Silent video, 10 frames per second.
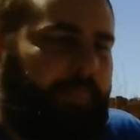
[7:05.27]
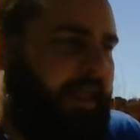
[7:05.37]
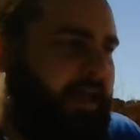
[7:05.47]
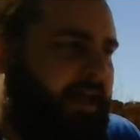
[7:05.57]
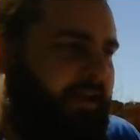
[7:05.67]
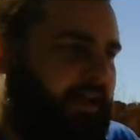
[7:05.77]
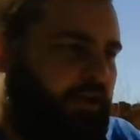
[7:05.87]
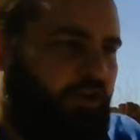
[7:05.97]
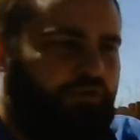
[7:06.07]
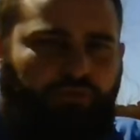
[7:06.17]
And it
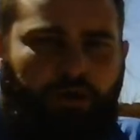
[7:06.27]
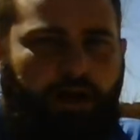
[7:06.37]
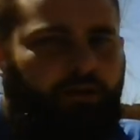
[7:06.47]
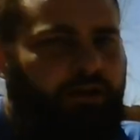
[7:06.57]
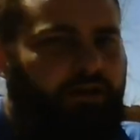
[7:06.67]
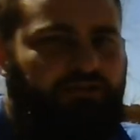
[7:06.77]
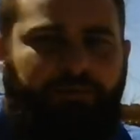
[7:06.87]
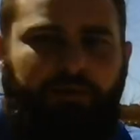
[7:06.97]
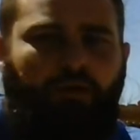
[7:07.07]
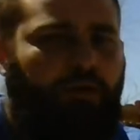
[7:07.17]
goes around, and it's just
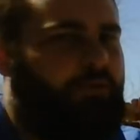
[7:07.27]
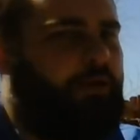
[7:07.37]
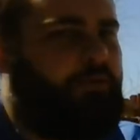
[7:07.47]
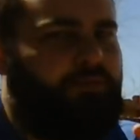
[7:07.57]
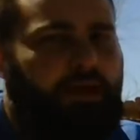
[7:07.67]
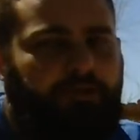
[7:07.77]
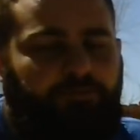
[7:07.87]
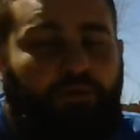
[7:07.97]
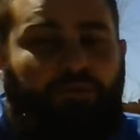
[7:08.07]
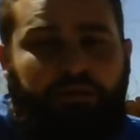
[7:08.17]
been going around the planet
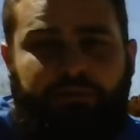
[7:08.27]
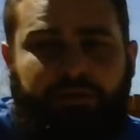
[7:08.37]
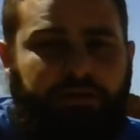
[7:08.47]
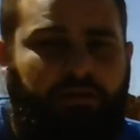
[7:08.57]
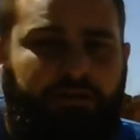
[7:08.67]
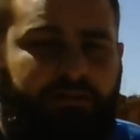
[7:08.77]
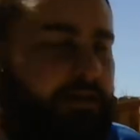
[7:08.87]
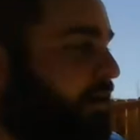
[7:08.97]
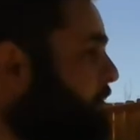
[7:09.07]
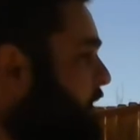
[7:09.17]
for a really, really long
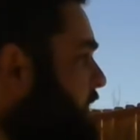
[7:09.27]
time.